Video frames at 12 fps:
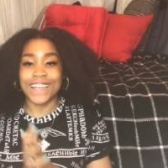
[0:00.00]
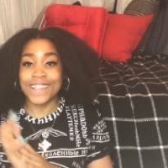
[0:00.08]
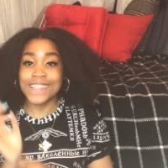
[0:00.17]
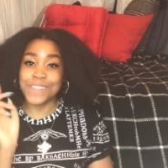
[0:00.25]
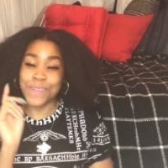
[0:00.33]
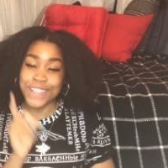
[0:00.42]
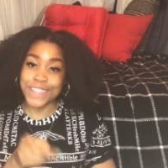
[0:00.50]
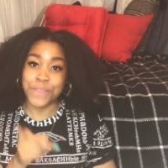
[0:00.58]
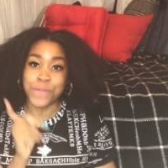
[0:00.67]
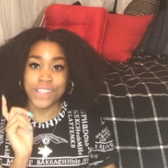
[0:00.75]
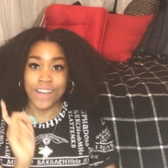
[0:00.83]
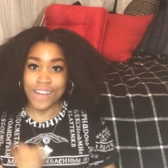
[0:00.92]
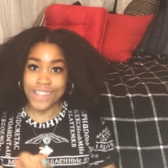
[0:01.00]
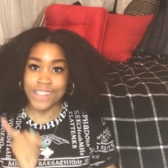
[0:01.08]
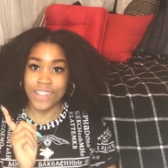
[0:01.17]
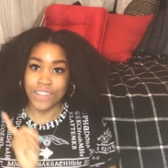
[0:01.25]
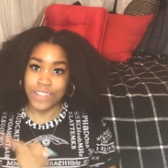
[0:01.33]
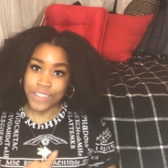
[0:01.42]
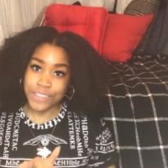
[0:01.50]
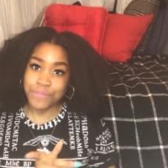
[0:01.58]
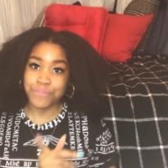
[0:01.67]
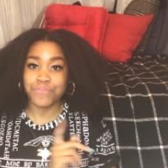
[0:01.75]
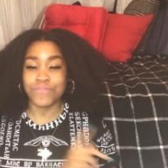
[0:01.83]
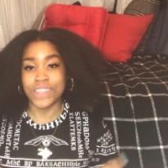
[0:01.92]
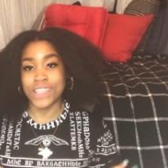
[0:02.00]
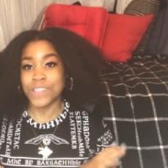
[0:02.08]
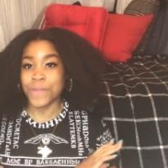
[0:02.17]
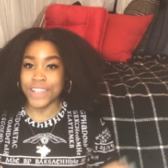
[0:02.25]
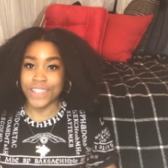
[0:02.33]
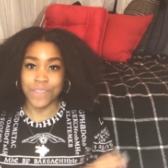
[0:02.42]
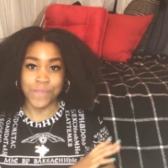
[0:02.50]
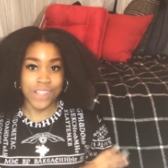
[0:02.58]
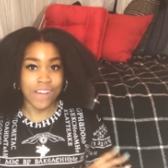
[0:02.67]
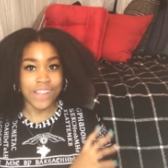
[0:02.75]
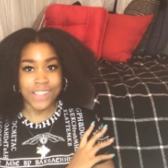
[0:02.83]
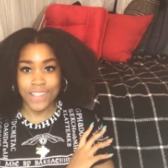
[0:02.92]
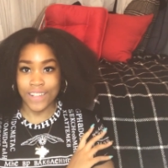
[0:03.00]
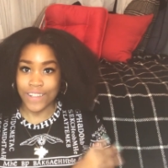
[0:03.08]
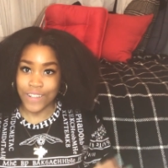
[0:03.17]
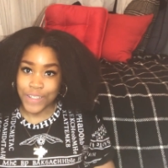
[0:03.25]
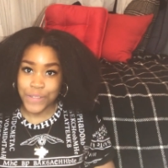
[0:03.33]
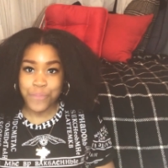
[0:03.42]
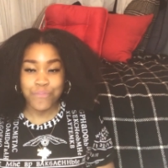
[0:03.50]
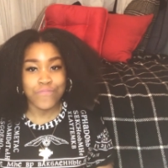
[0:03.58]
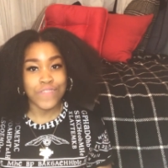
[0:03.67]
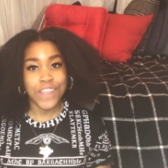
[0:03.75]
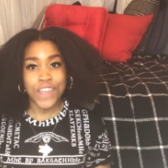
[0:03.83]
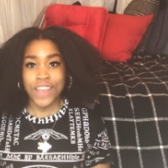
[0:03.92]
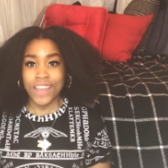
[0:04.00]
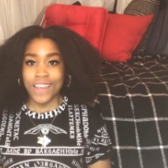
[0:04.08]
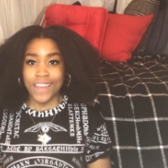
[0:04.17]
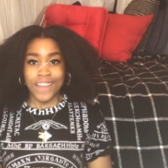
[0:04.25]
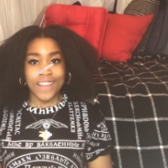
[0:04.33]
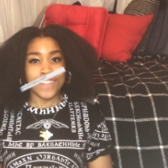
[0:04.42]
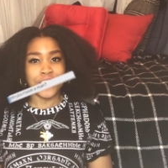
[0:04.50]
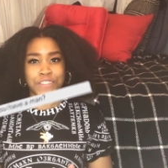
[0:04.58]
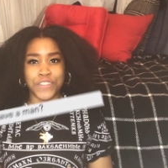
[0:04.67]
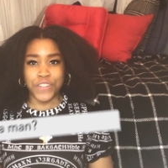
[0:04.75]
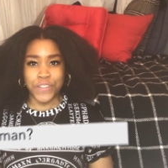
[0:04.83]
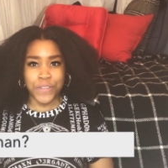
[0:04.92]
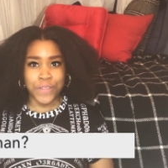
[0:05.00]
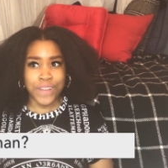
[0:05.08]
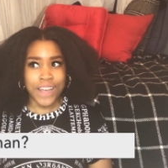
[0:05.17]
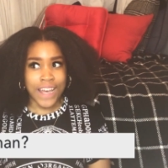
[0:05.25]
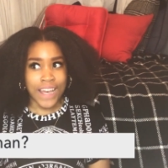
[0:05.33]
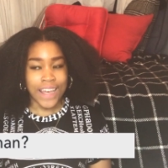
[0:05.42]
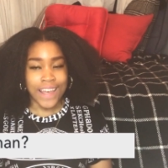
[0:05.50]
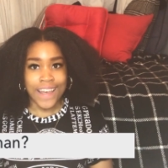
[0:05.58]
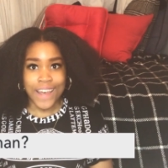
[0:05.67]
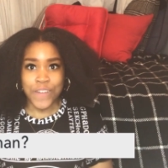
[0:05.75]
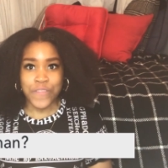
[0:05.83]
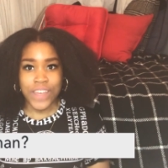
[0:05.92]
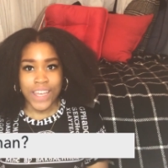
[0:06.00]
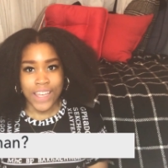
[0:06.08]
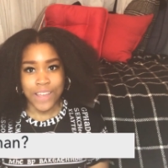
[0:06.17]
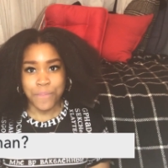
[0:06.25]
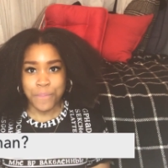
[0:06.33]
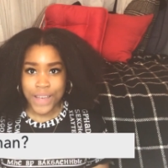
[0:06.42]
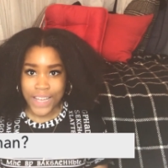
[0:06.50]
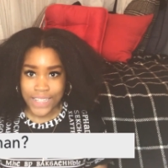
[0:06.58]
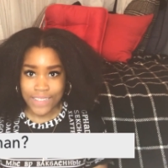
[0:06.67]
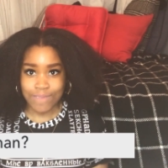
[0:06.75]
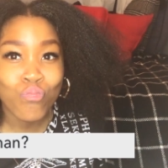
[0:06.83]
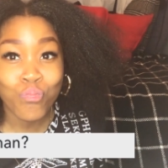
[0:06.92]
now this question was asked a lot. This question was asked a lot. Do I have a man?